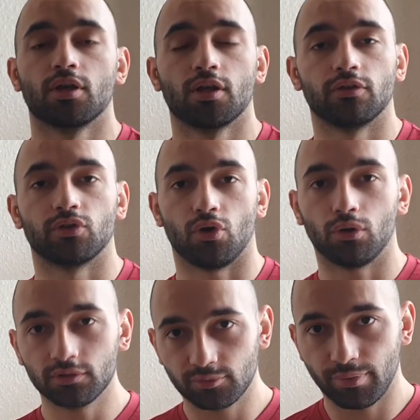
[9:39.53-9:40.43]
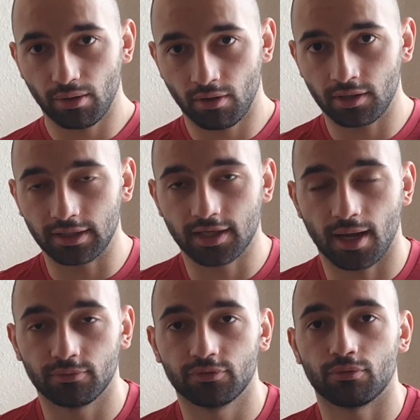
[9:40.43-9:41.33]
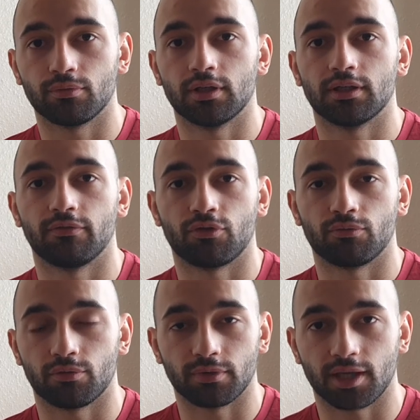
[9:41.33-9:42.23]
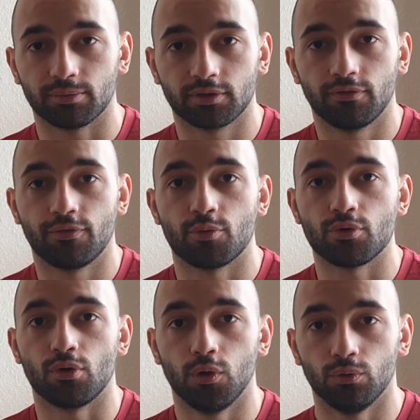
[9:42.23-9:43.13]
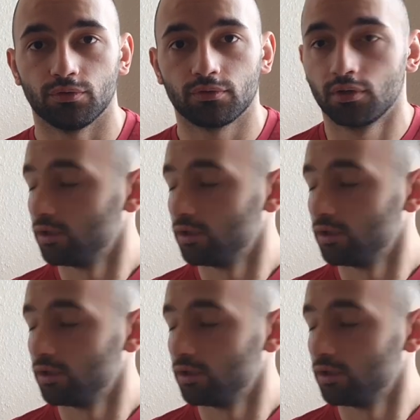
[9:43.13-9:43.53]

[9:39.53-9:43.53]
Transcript: So all this power, it comes from the hips, from your glutes.